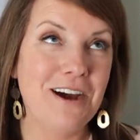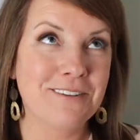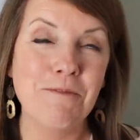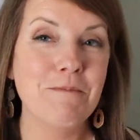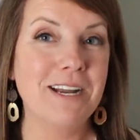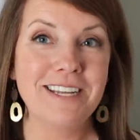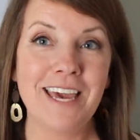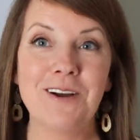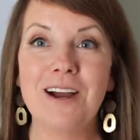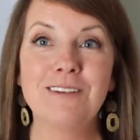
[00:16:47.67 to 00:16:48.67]
Awesome Bundt
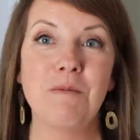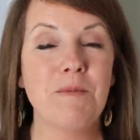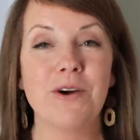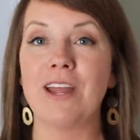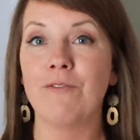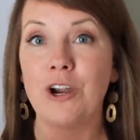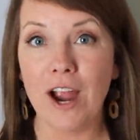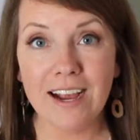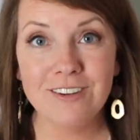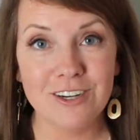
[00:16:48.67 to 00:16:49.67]
Cake recipe book and for
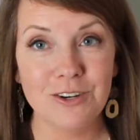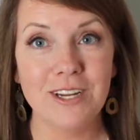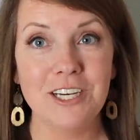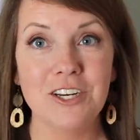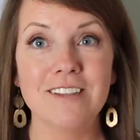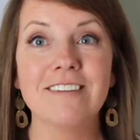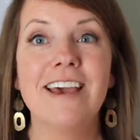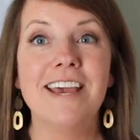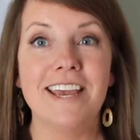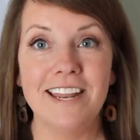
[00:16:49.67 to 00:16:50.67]
your extra donations.
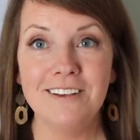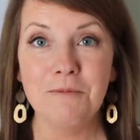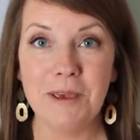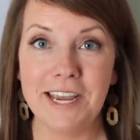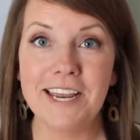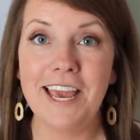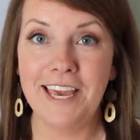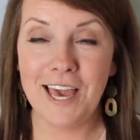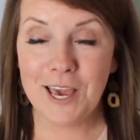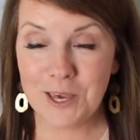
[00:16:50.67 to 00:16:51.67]
It has made
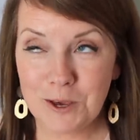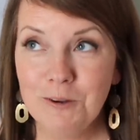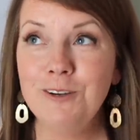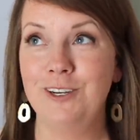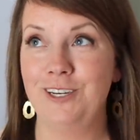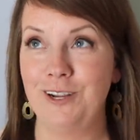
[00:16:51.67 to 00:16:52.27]
a huge